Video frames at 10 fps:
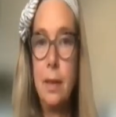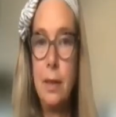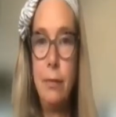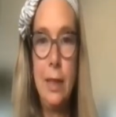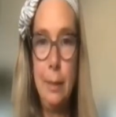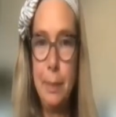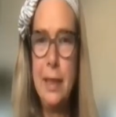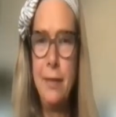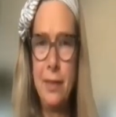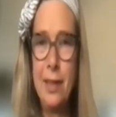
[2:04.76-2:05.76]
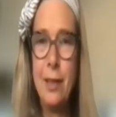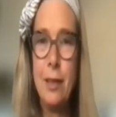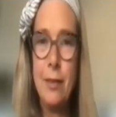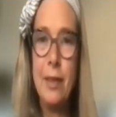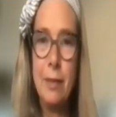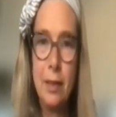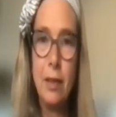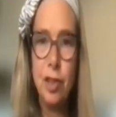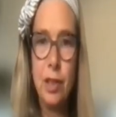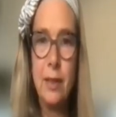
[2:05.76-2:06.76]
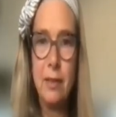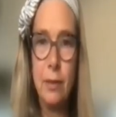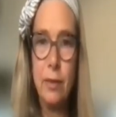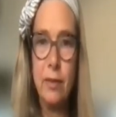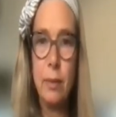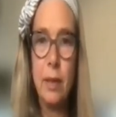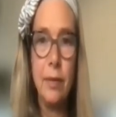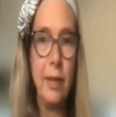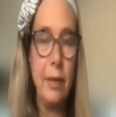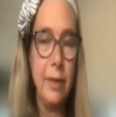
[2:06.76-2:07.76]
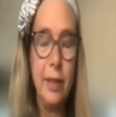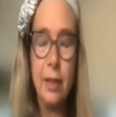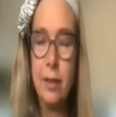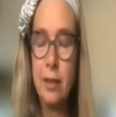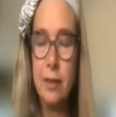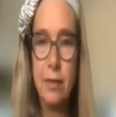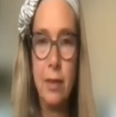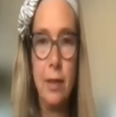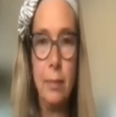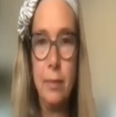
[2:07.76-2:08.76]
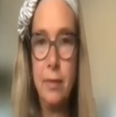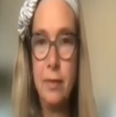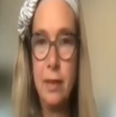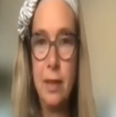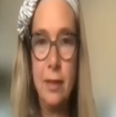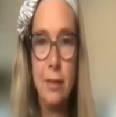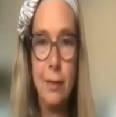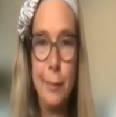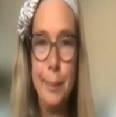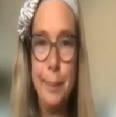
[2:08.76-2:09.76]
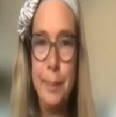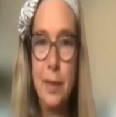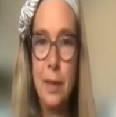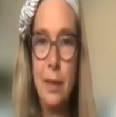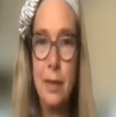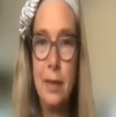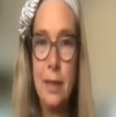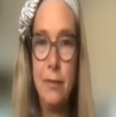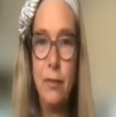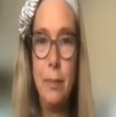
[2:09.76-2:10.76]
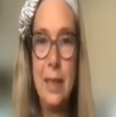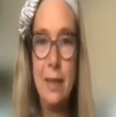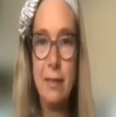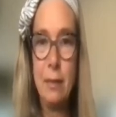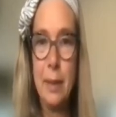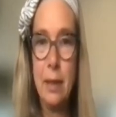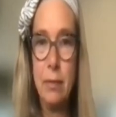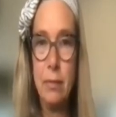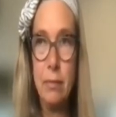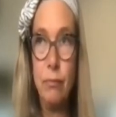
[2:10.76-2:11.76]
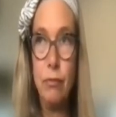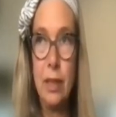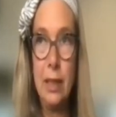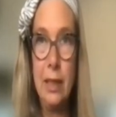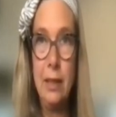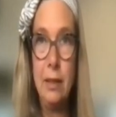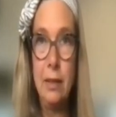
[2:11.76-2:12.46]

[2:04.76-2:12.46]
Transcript: I really believe they are. They're in our shadow as well. They're in the archetypes, and um, I, yeah, for me, it's about really.